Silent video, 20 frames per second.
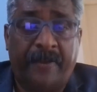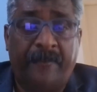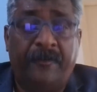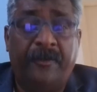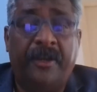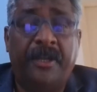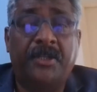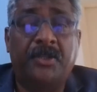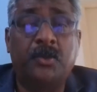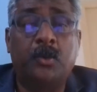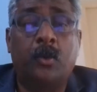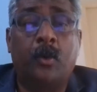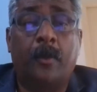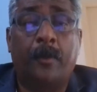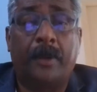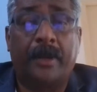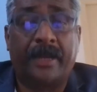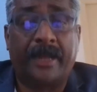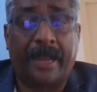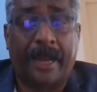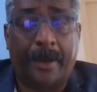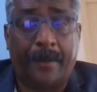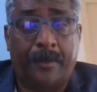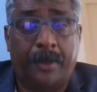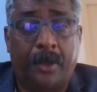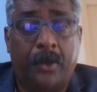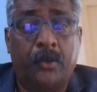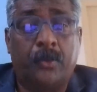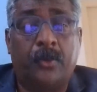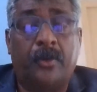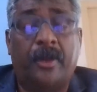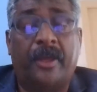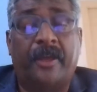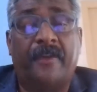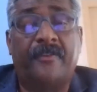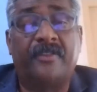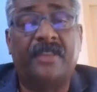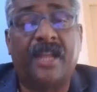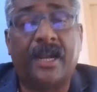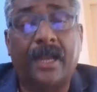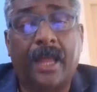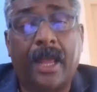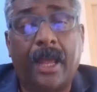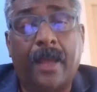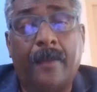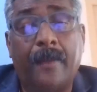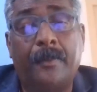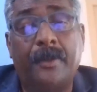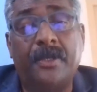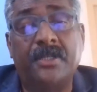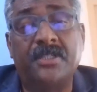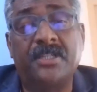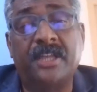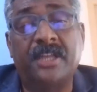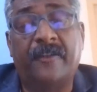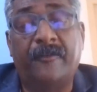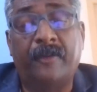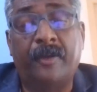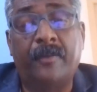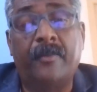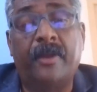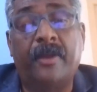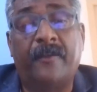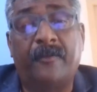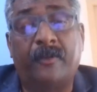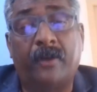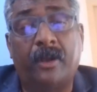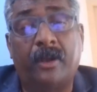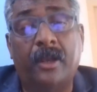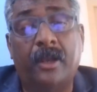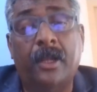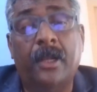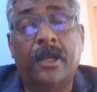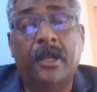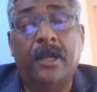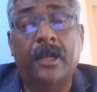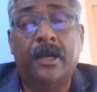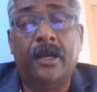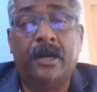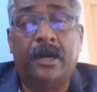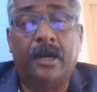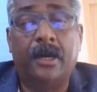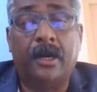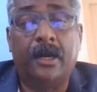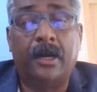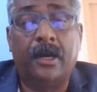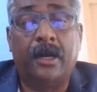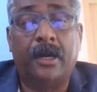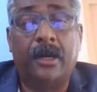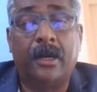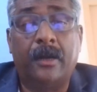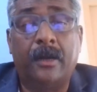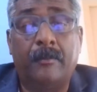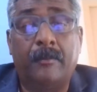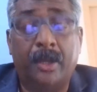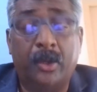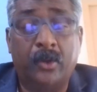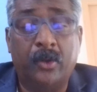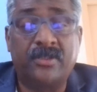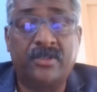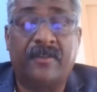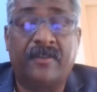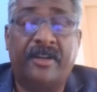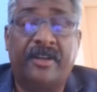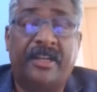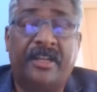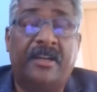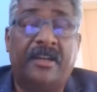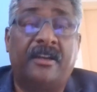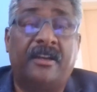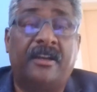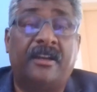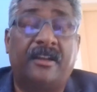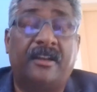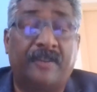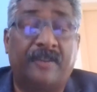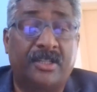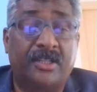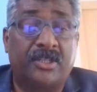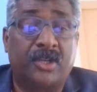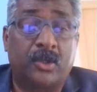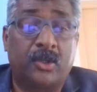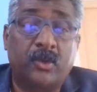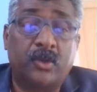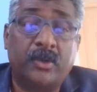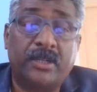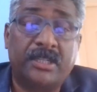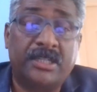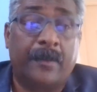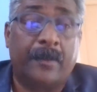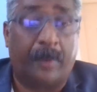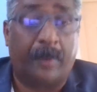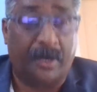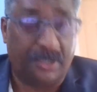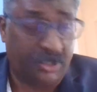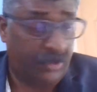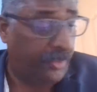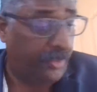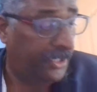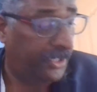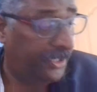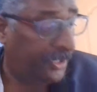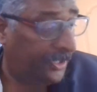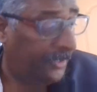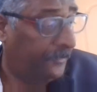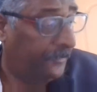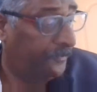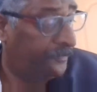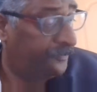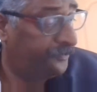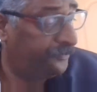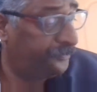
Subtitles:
Infi to open gap down today. If that happens, Infi might fall below 1700 levels, also is a possibility.